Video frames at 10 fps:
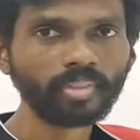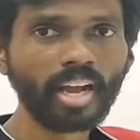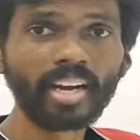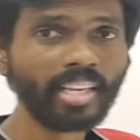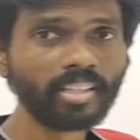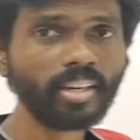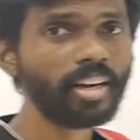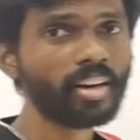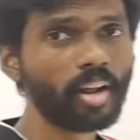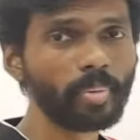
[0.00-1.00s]
unlike
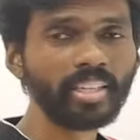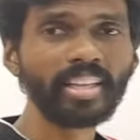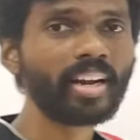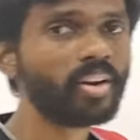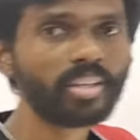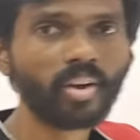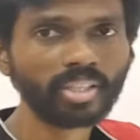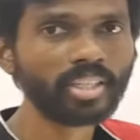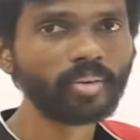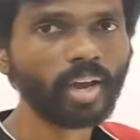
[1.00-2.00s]
circular orbit, they are not
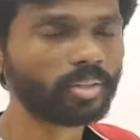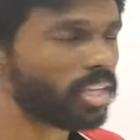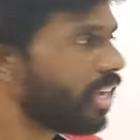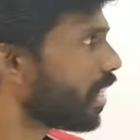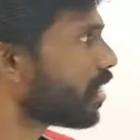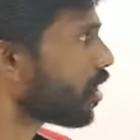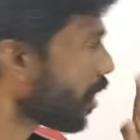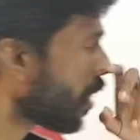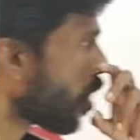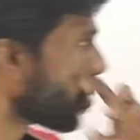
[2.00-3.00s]
constant values. In
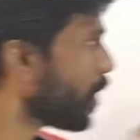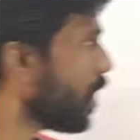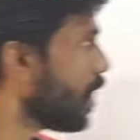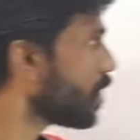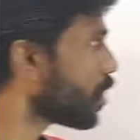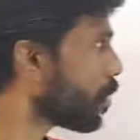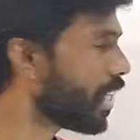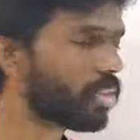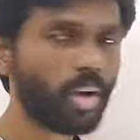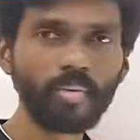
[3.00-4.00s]
circular orbit, the speed
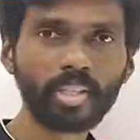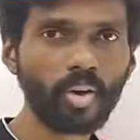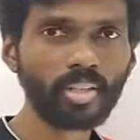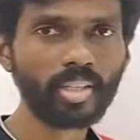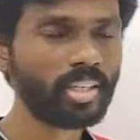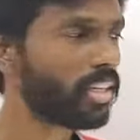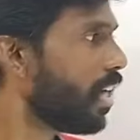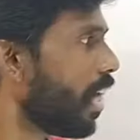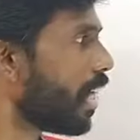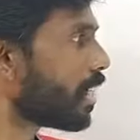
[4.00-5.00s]
is always constant,
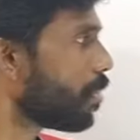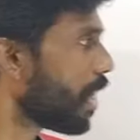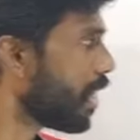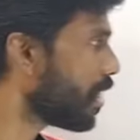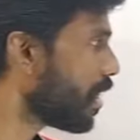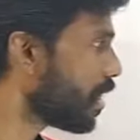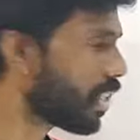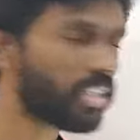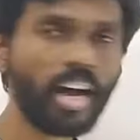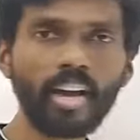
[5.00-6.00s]
and similarly the
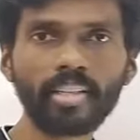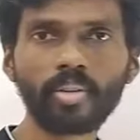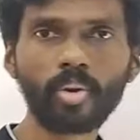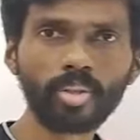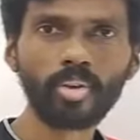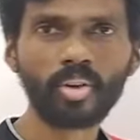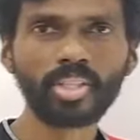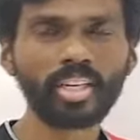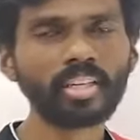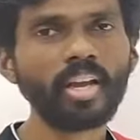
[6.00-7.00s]
distance r is also
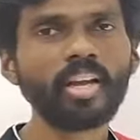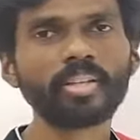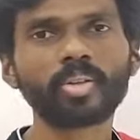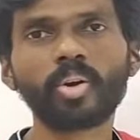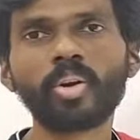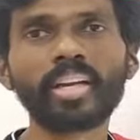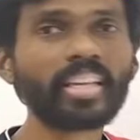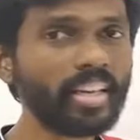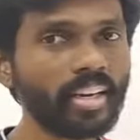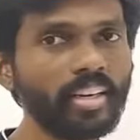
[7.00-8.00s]
constant. So
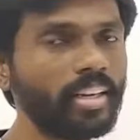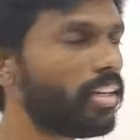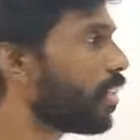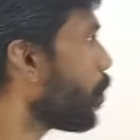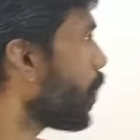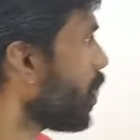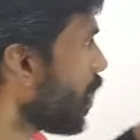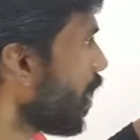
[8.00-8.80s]
here the potential